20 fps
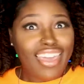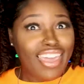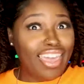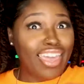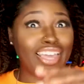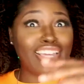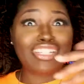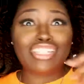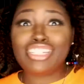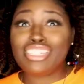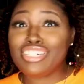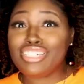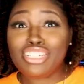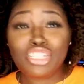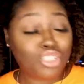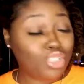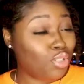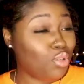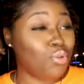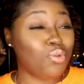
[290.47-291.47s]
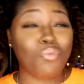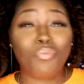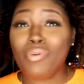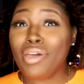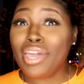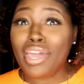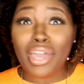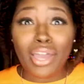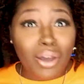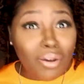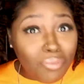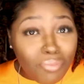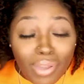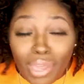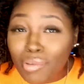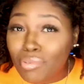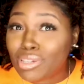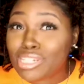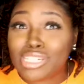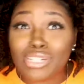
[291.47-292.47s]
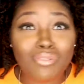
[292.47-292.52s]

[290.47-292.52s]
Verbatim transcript: and she, shoot, bam, baby,